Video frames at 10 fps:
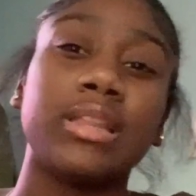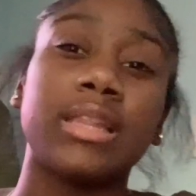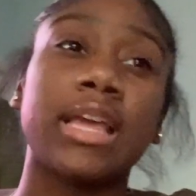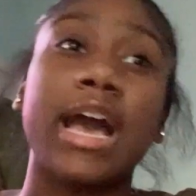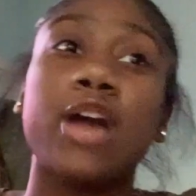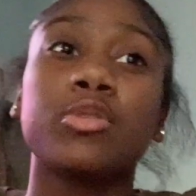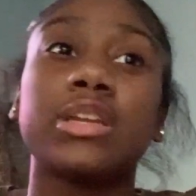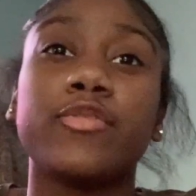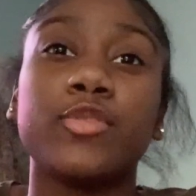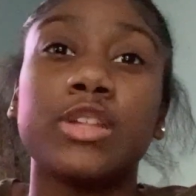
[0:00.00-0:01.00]
Like I don't care
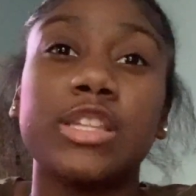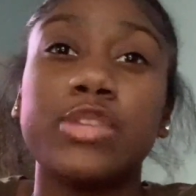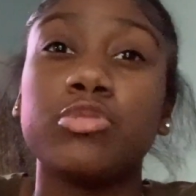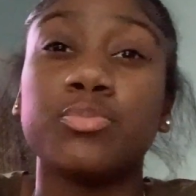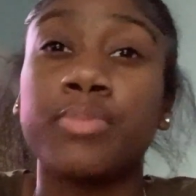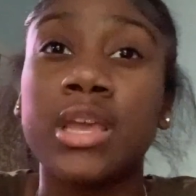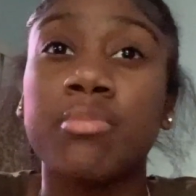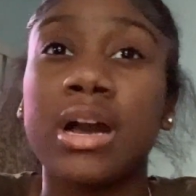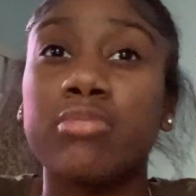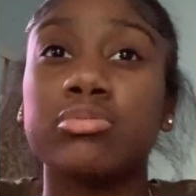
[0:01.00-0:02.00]
if he was big,
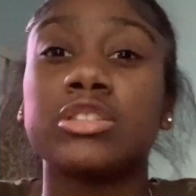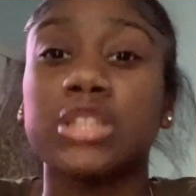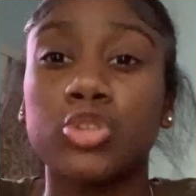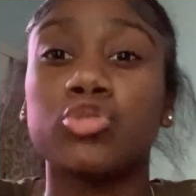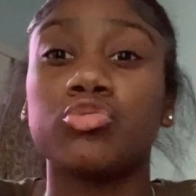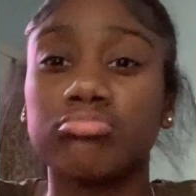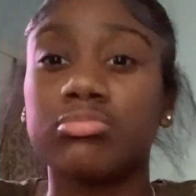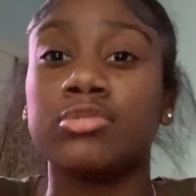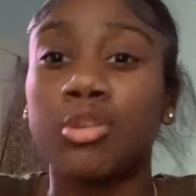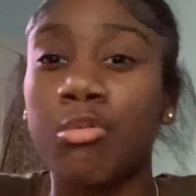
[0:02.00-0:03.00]
but I was still
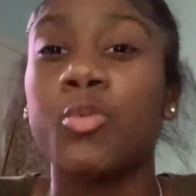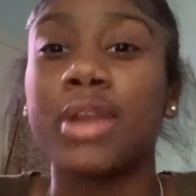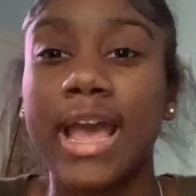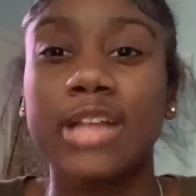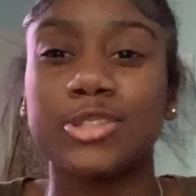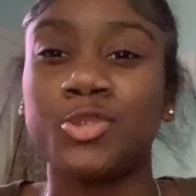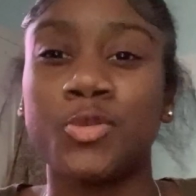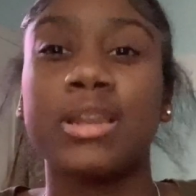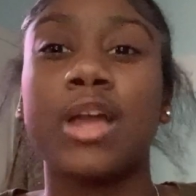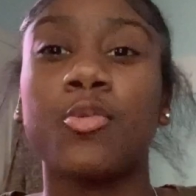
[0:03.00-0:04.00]
doing what I had to do,
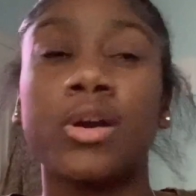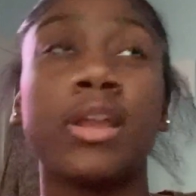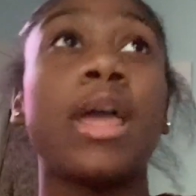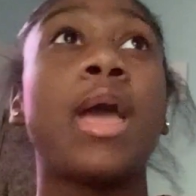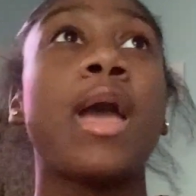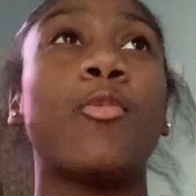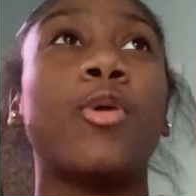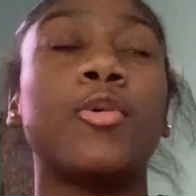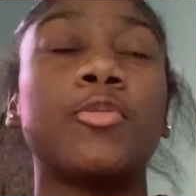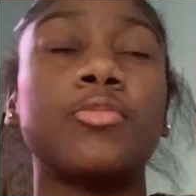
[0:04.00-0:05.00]
and I won.
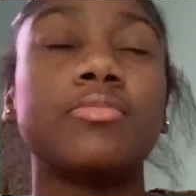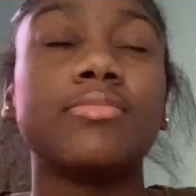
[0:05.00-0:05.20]
Well,